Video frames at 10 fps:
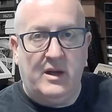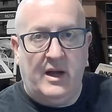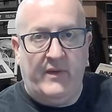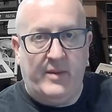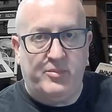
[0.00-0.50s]

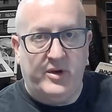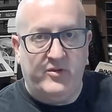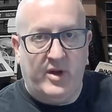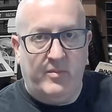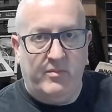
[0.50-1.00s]
And that
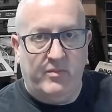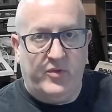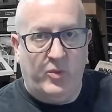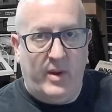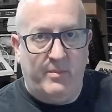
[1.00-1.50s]
brings up
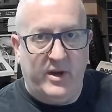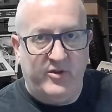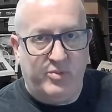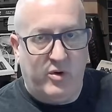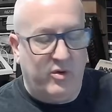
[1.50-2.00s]
the
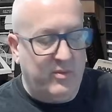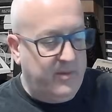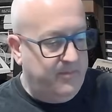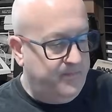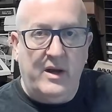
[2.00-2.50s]
web-based programmer.
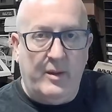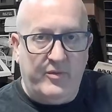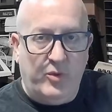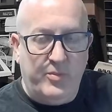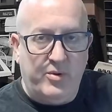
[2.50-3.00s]
Now,
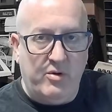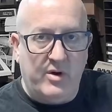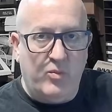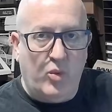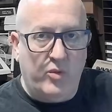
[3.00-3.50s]
before we
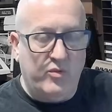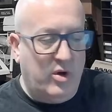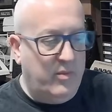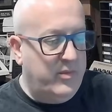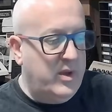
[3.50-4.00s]
program
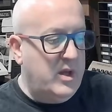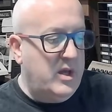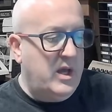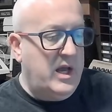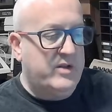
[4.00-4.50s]
OneROM,
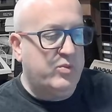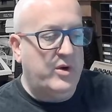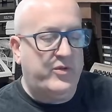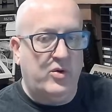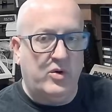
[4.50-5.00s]
it's
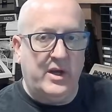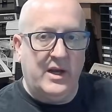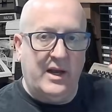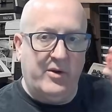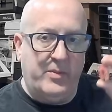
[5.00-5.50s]
worth talking
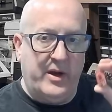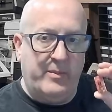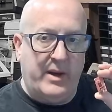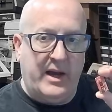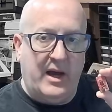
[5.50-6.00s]
a little bit
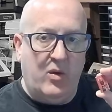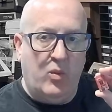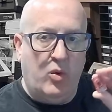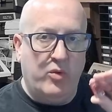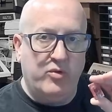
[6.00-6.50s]
about how
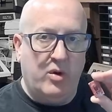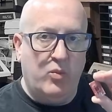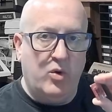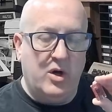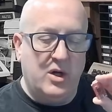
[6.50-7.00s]

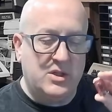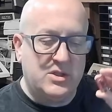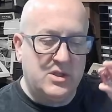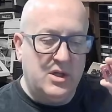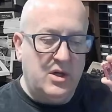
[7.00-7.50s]
OneROM
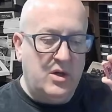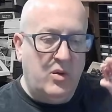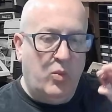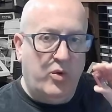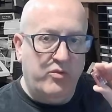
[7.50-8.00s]
works.
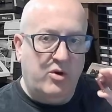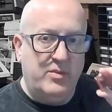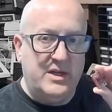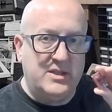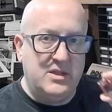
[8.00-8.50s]

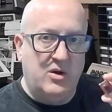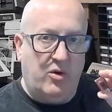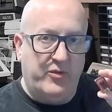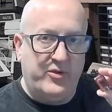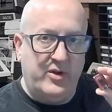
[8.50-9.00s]
OneROM is
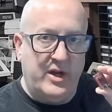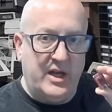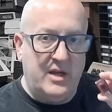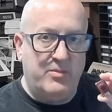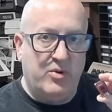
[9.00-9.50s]
not an
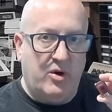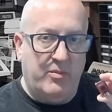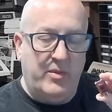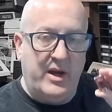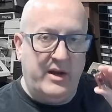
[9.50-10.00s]

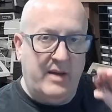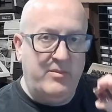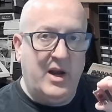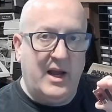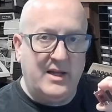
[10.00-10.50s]
EPROM. It
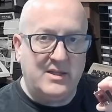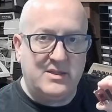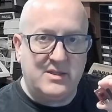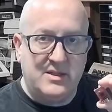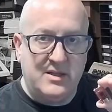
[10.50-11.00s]

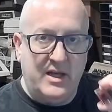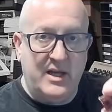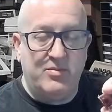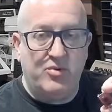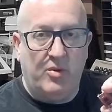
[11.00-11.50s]
emulates
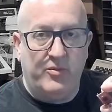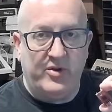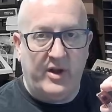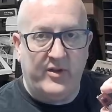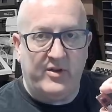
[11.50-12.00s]
EPROMs
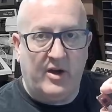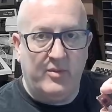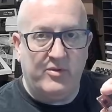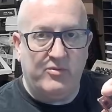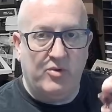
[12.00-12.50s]
and other
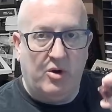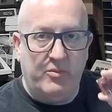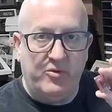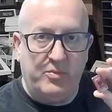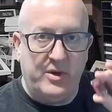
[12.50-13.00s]
types of
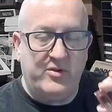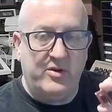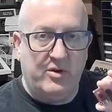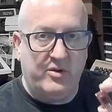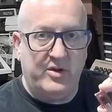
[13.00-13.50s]
ROMs, but it's
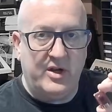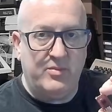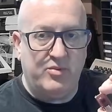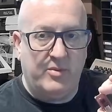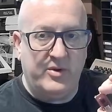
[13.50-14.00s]
not an
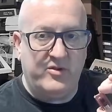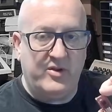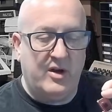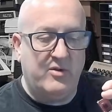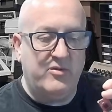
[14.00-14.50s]
EPROM
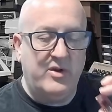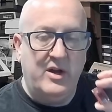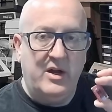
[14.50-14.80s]
itself.